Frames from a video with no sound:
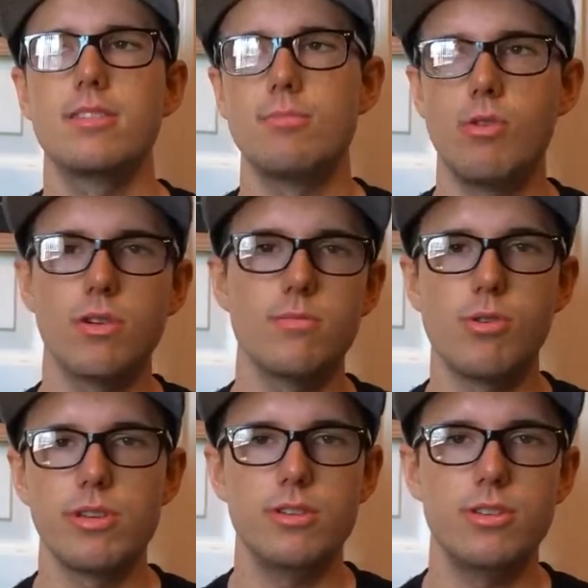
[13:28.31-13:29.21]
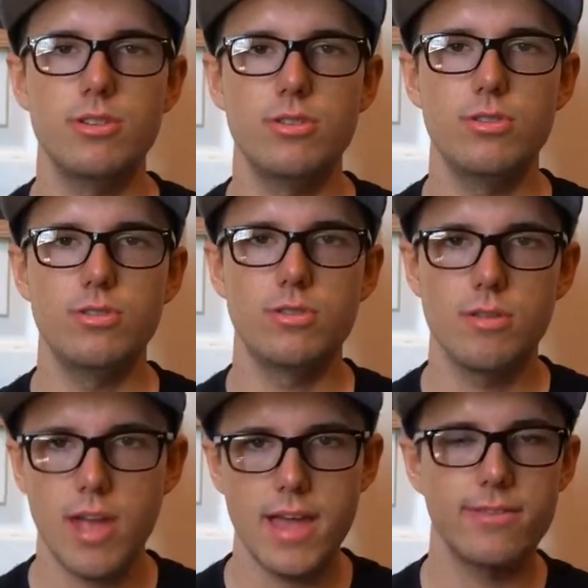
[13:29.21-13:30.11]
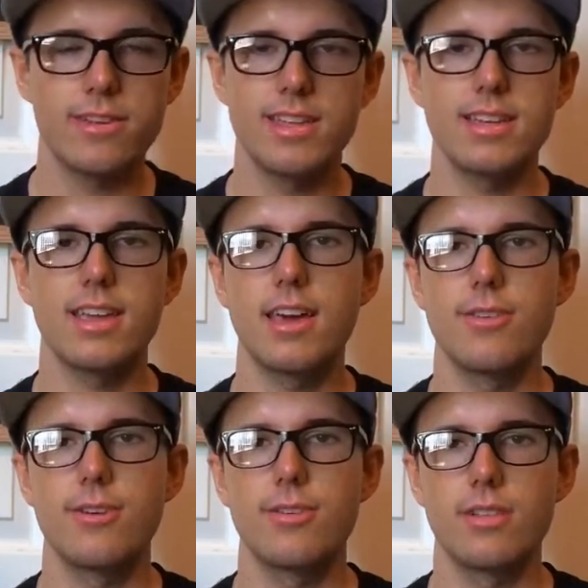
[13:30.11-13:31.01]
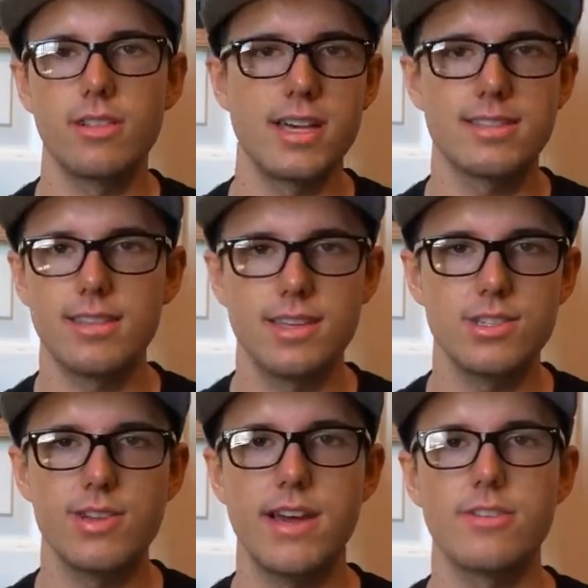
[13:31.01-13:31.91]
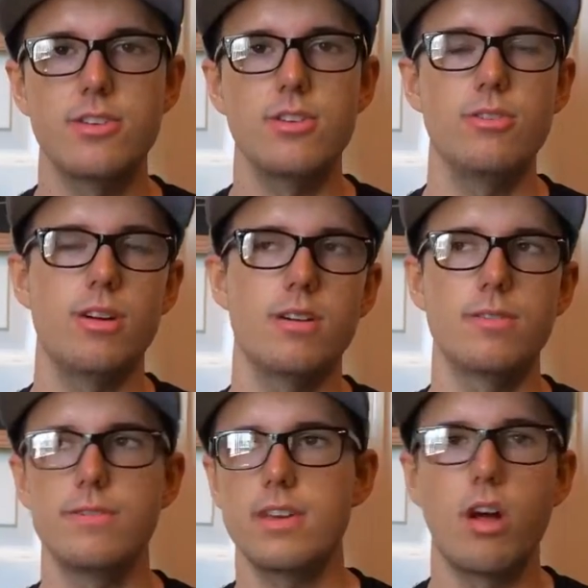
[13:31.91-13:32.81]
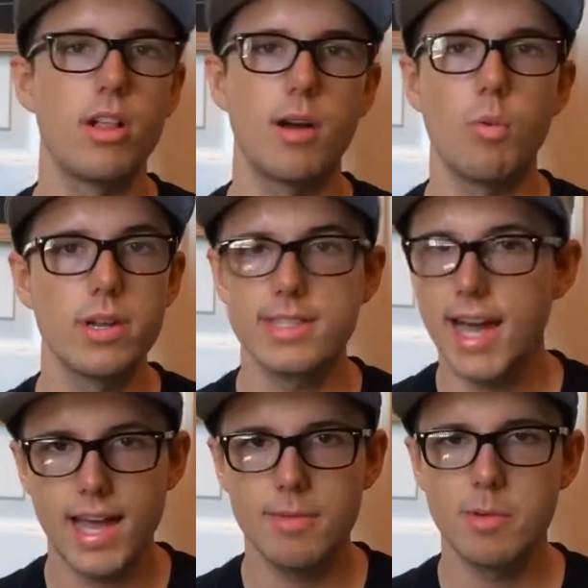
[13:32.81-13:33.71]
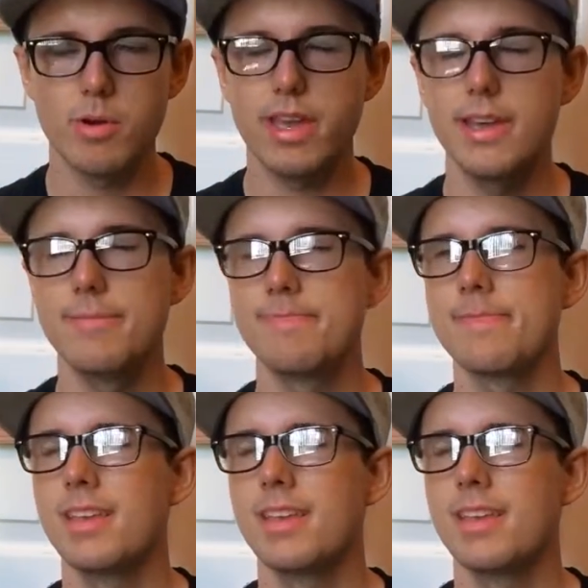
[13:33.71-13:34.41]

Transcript: The more and more you do everything together, the less and less you have to do of it all at one time, okay?